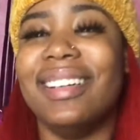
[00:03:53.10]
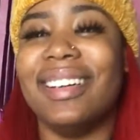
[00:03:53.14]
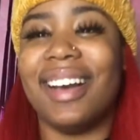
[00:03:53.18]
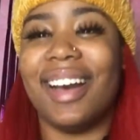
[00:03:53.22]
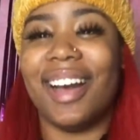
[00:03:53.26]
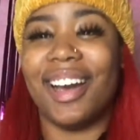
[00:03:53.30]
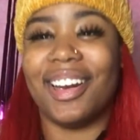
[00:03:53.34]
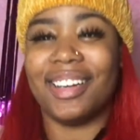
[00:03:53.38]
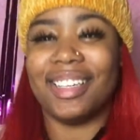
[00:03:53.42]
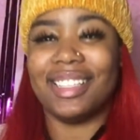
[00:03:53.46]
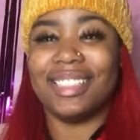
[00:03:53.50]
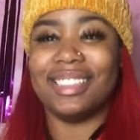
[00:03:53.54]

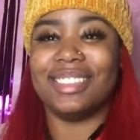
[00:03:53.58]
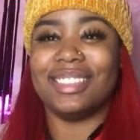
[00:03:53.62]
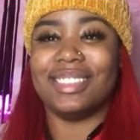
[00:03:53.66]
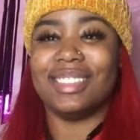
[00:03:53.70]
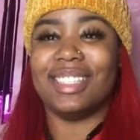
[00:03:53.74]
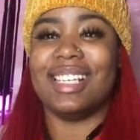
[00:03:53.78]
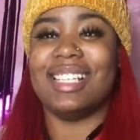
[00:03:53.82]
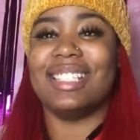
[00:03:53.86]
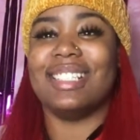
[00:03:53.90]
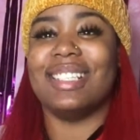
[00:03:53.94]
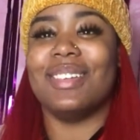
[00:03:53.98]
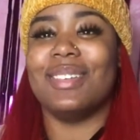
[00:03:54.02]
All right, you
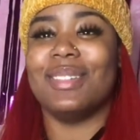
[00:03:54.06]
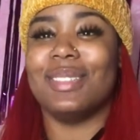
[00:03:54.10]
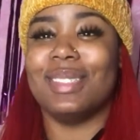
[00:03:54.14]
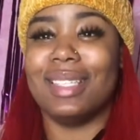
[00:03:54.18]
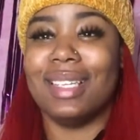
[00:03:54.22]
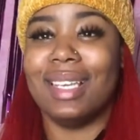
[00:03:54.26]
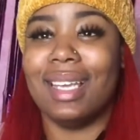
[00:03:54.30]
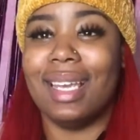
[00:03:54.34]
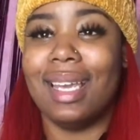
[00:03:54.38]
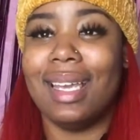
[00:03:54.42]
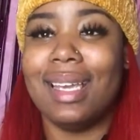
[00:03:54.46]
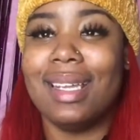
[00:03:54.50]
guys, that was
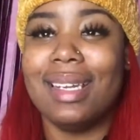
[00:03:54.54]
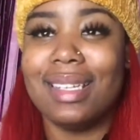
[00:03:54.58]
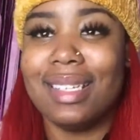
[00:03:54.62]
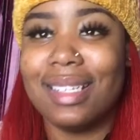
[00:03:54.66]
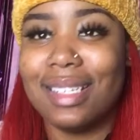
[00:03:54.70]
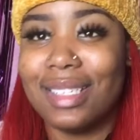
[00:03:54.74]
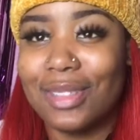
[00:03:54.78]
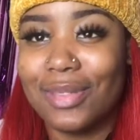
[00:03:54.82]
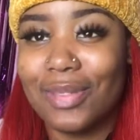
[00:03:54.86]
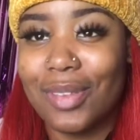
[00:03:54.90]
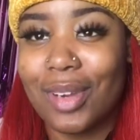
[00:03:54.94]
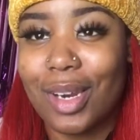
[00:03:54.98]
the end of
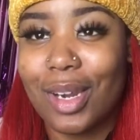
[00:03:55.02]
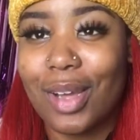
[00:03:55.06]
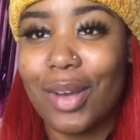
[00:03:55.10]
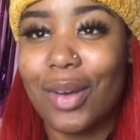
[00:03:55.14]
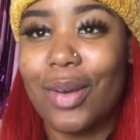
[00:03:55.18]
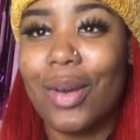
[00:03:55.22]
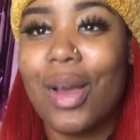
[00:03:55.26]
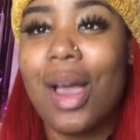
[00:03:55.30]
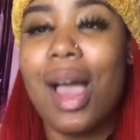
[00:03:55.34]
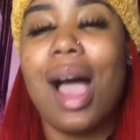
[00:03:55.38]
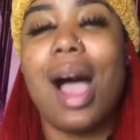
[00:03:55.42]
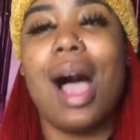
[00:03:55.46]
this video.